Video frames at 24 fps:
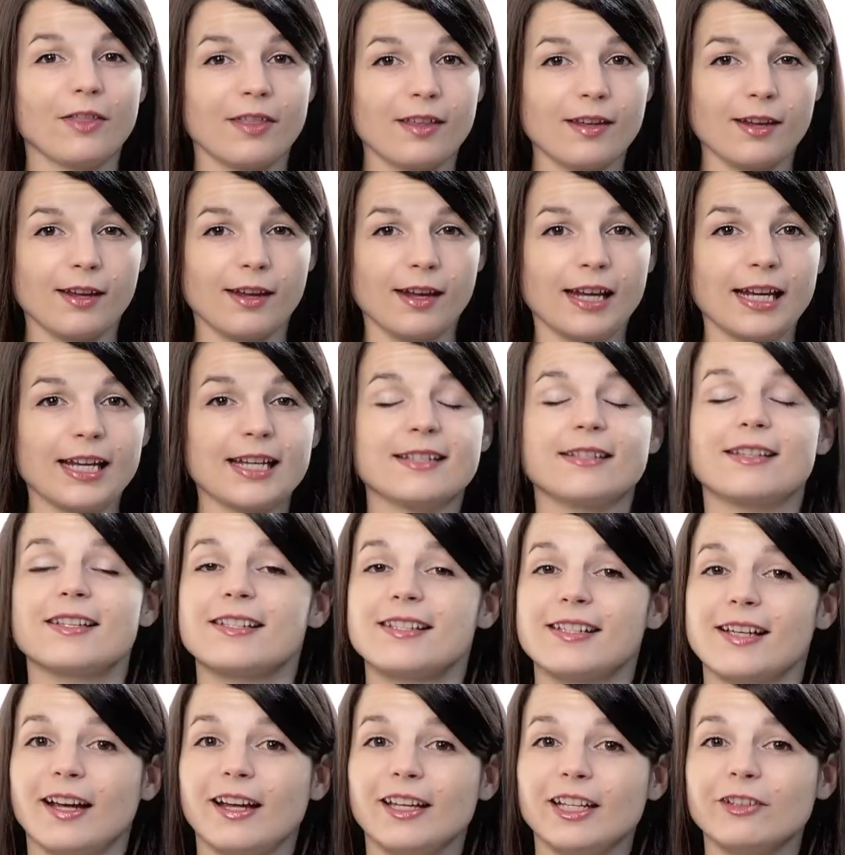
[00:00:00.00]
thinking is a
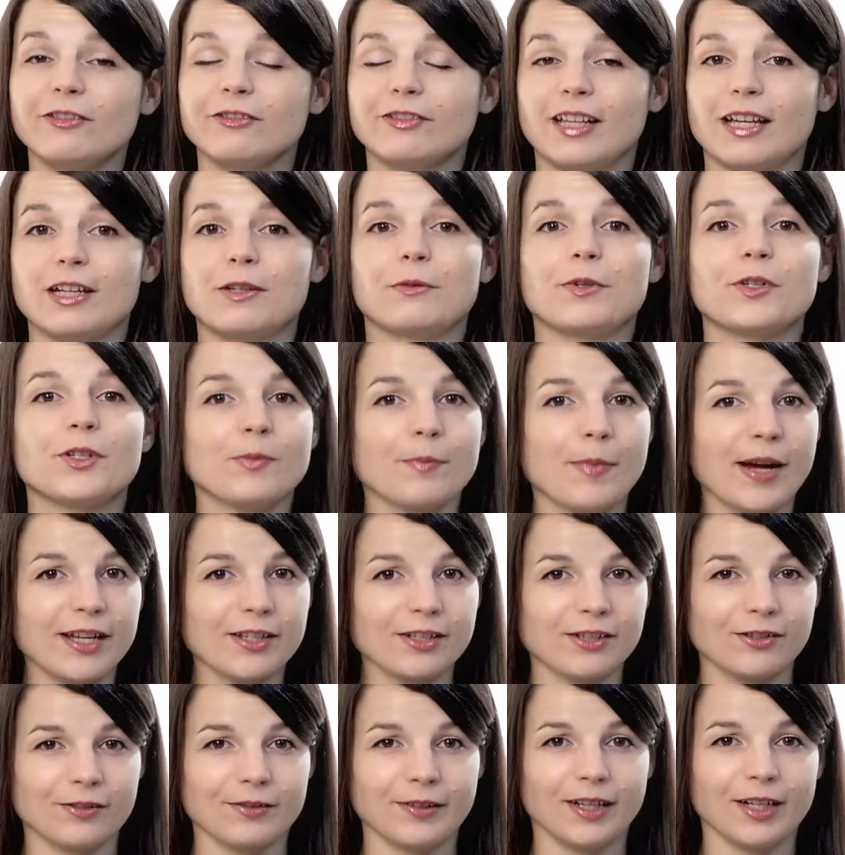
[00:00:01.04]
sign of language
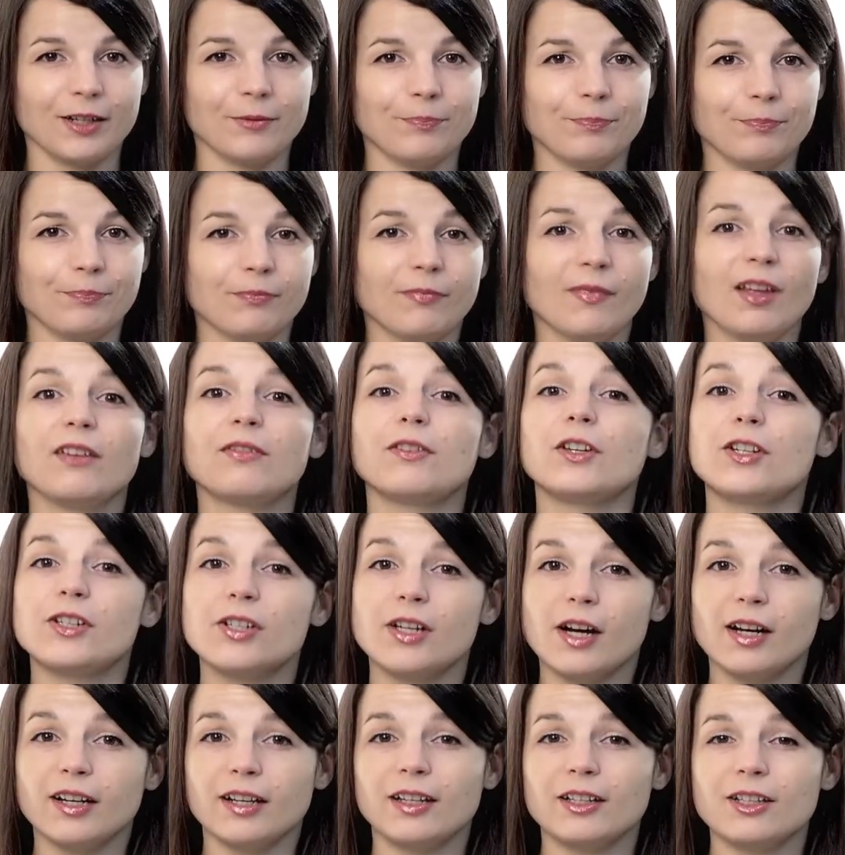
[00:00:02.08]
mastery. If you're
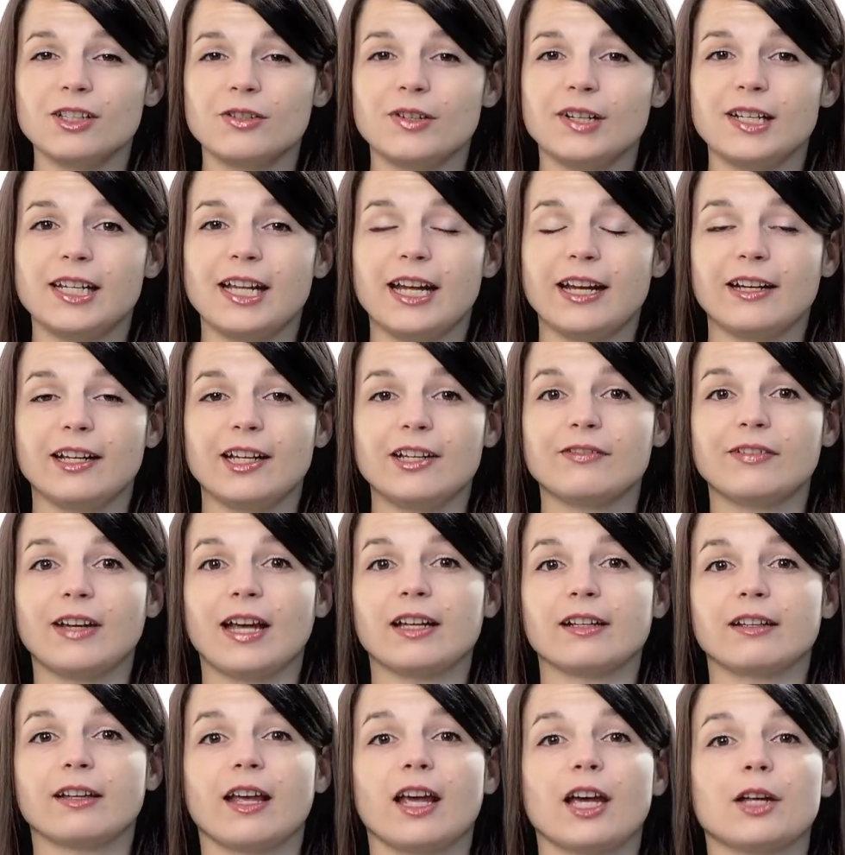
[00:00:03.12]
talking to a native and
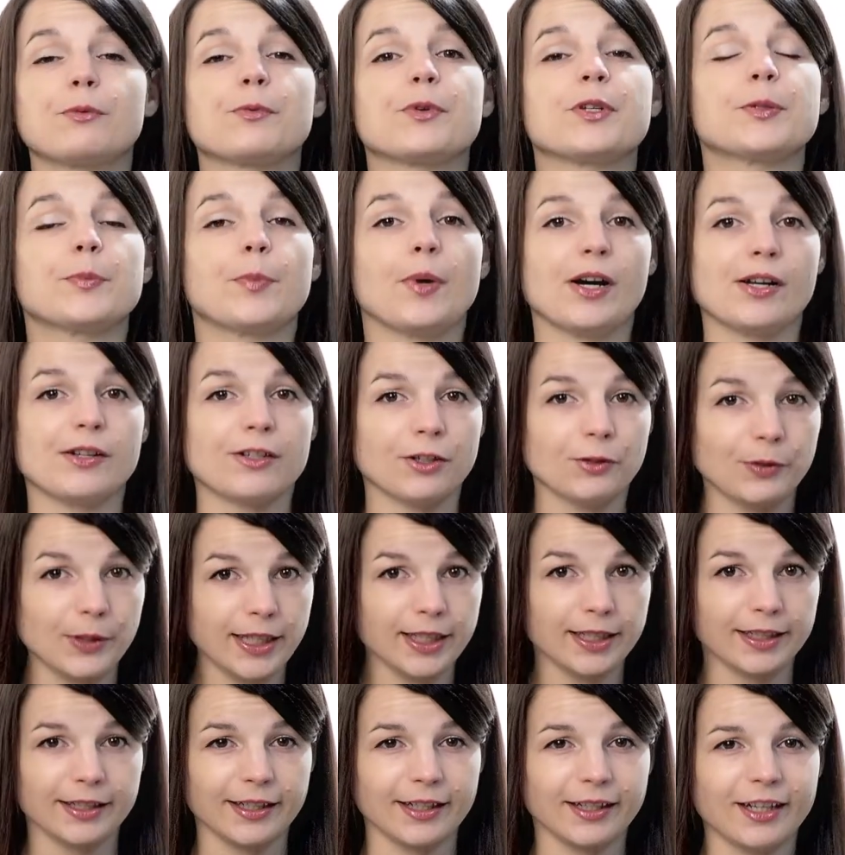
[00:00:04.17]
can respond
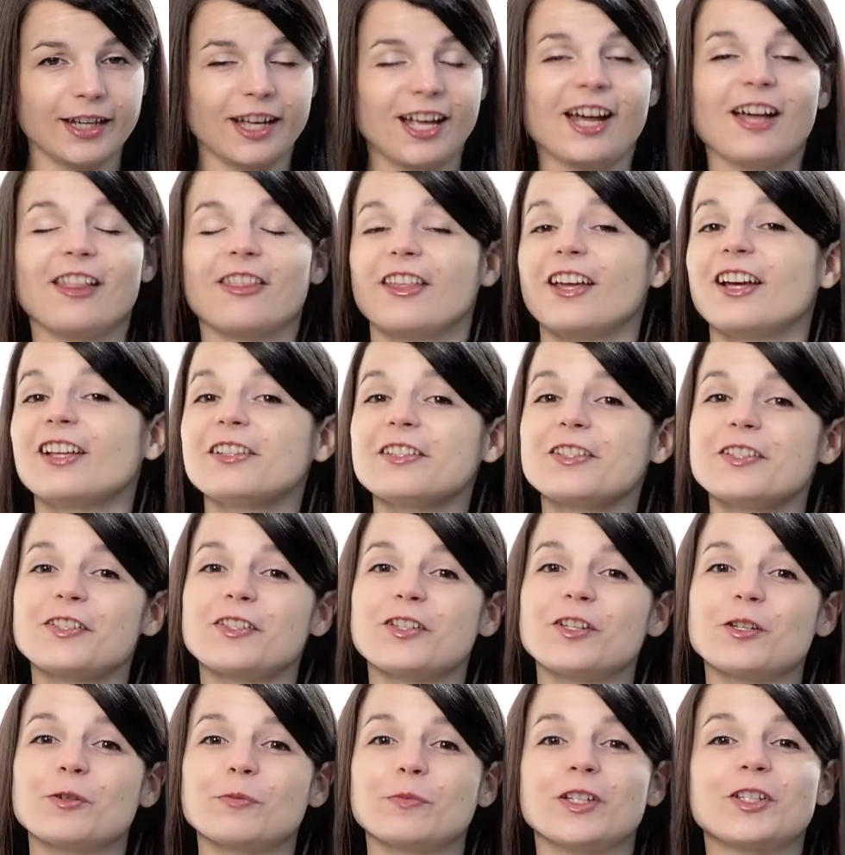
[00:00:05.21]
quickly, they'll
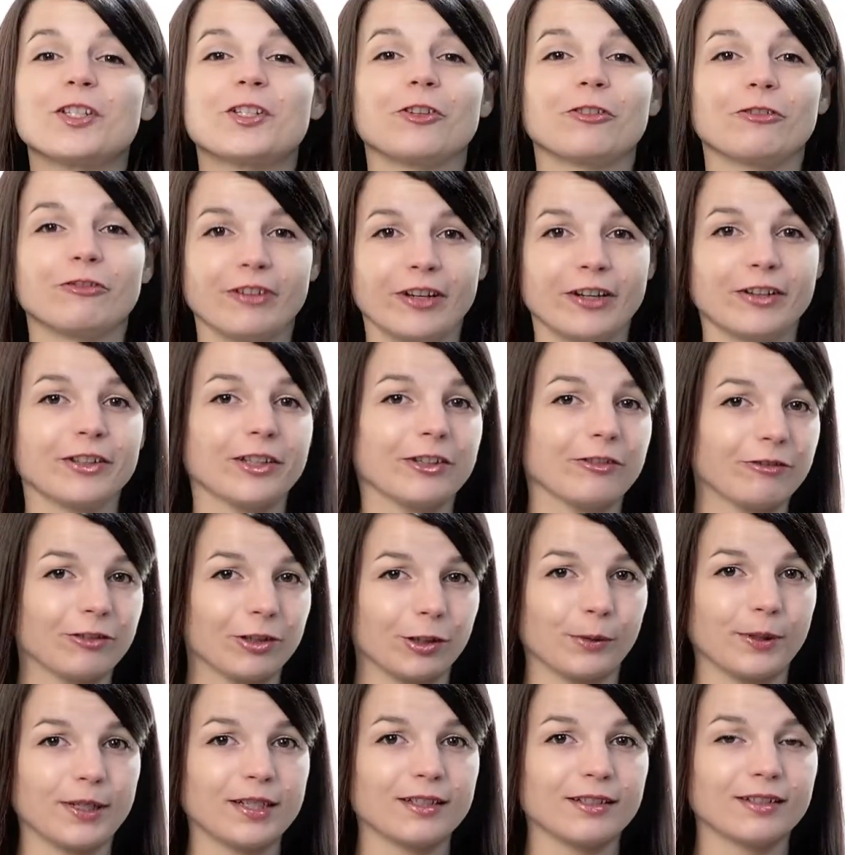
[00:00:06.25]
assume that you're fairly
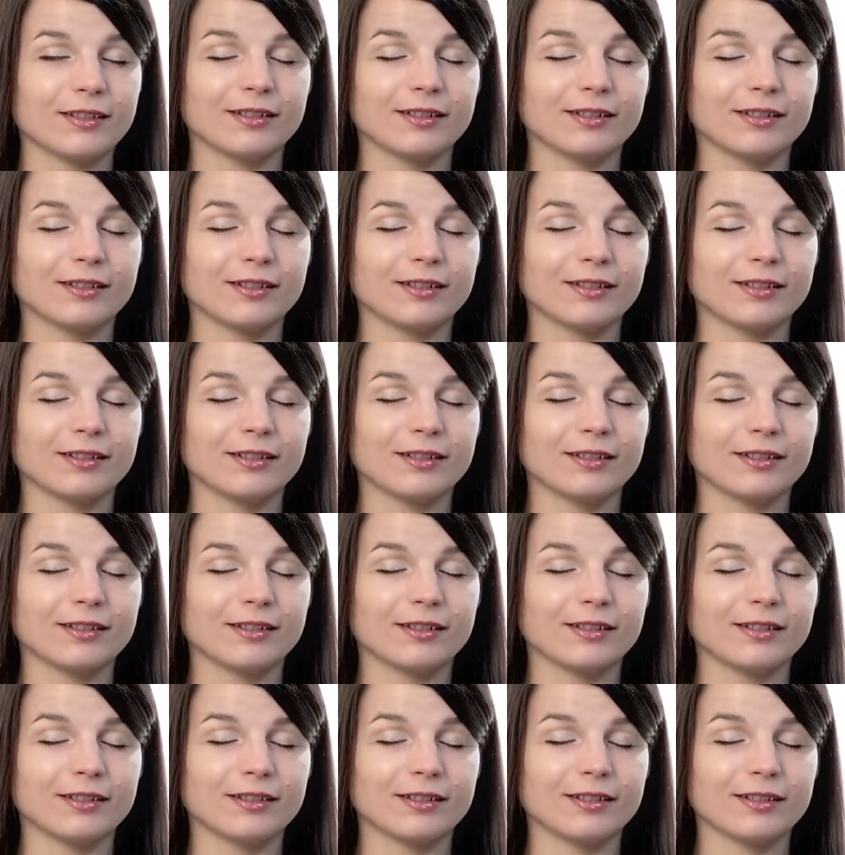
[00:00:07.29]
fluent.